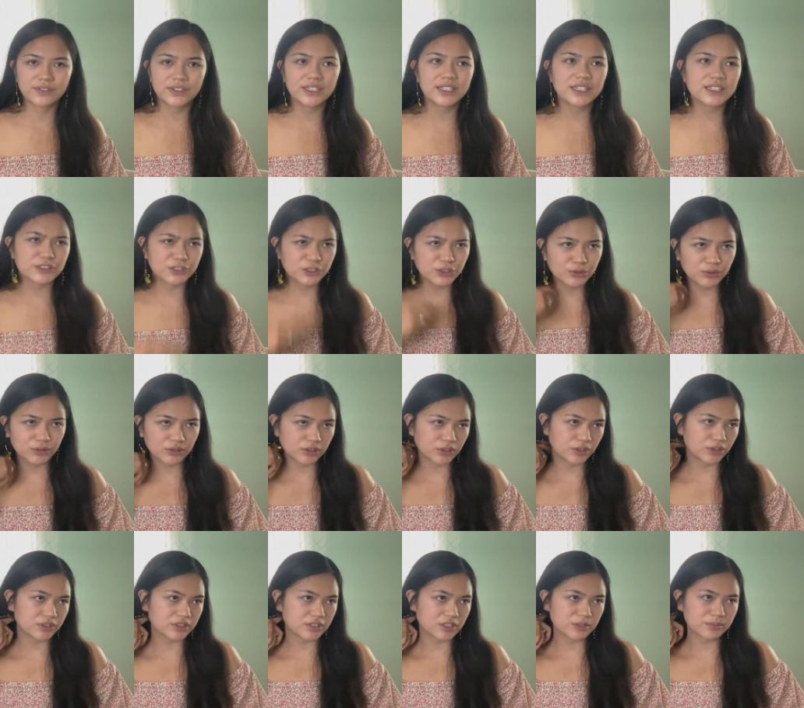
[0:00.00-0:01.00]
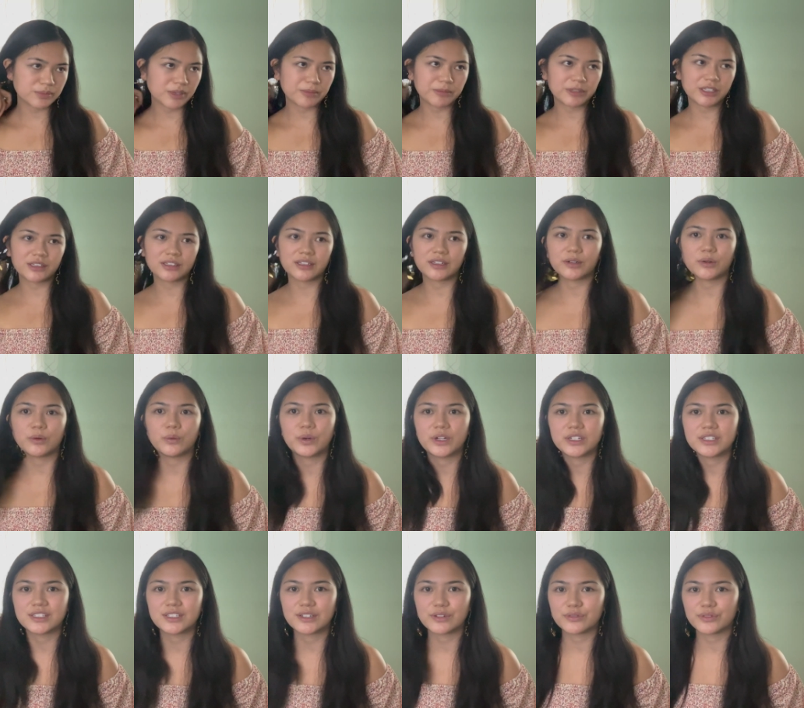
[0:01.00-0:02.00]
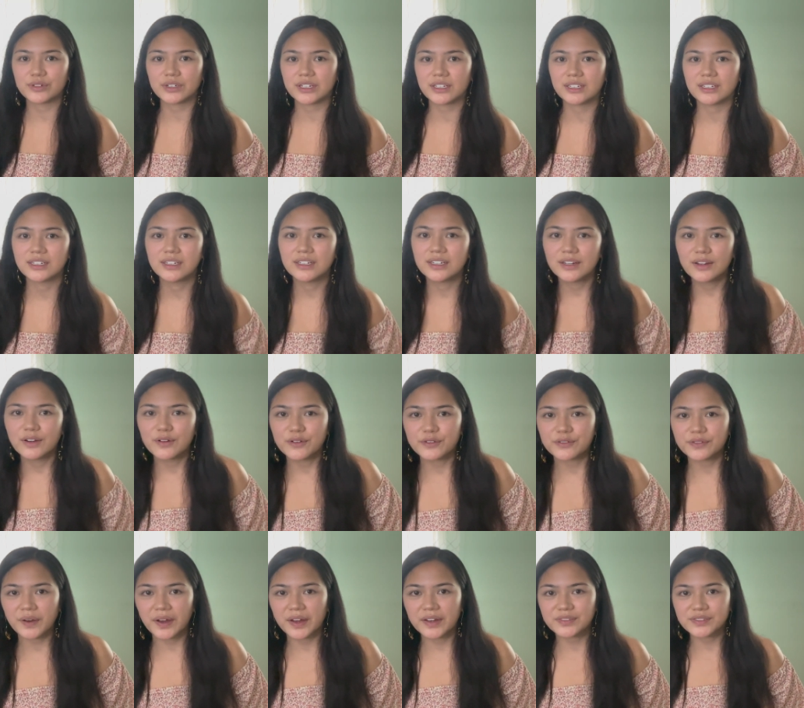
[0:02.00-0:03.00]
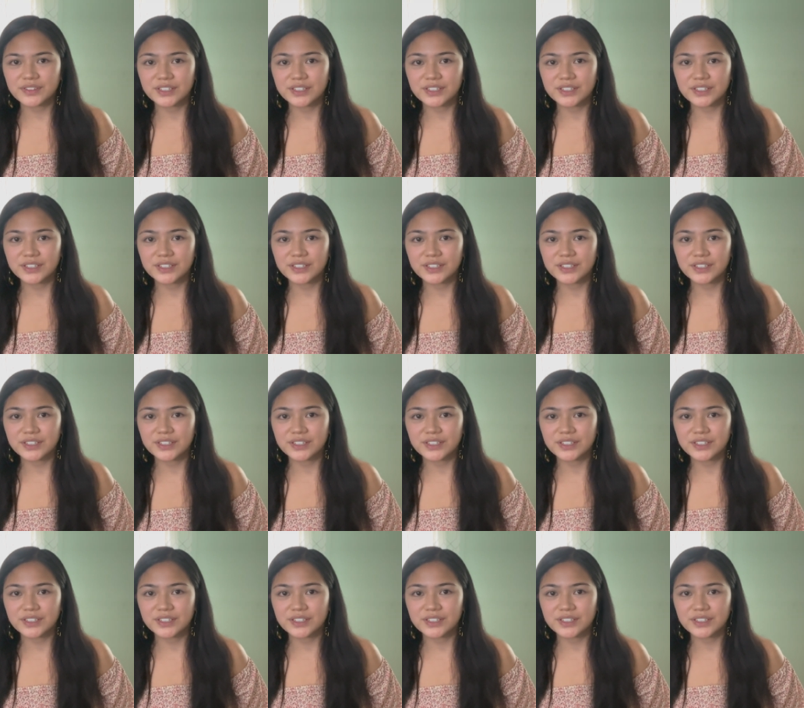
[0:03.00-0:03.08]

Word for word: he gets new clothes, it's maybe like once every five